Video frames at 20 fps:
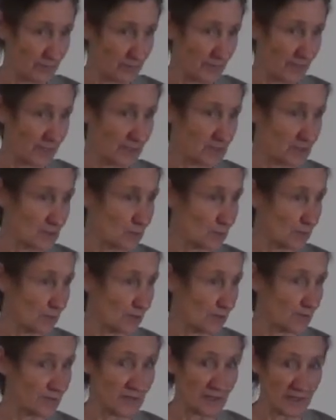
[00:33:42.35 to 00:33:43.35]
next to
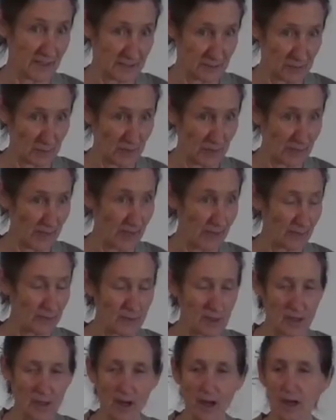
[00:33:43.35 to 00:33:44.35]
William, the next one up,
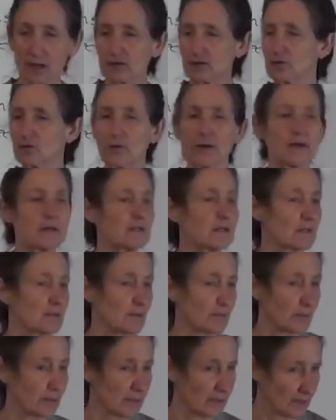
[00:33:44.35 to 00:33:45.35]
I could do anything
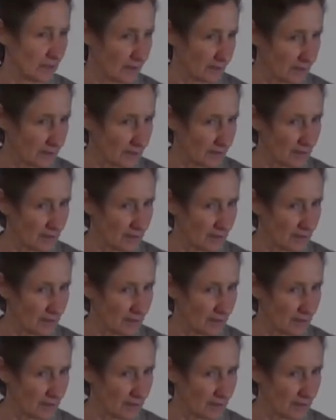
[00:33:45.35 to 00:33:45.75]
to Peter.